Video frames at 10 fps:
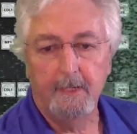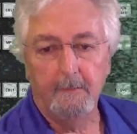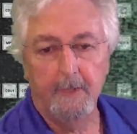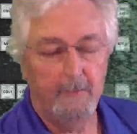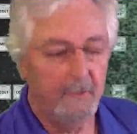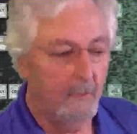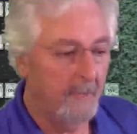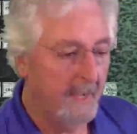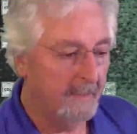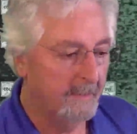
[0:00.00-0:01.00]
Remember, you go
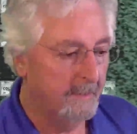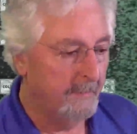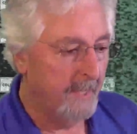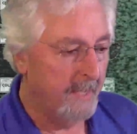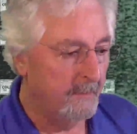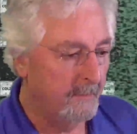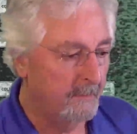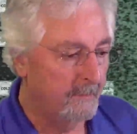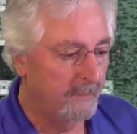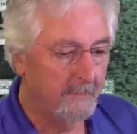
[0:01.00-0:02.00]
back to the panel,
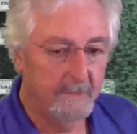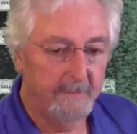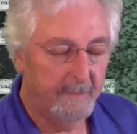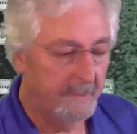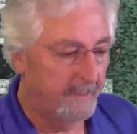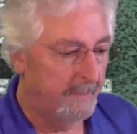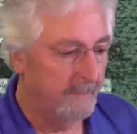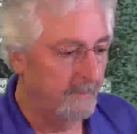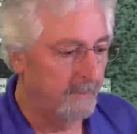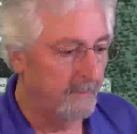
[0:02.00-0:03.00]
and let
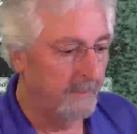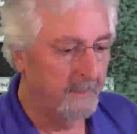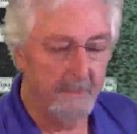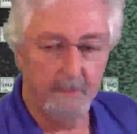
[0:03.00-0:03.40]
me turn my key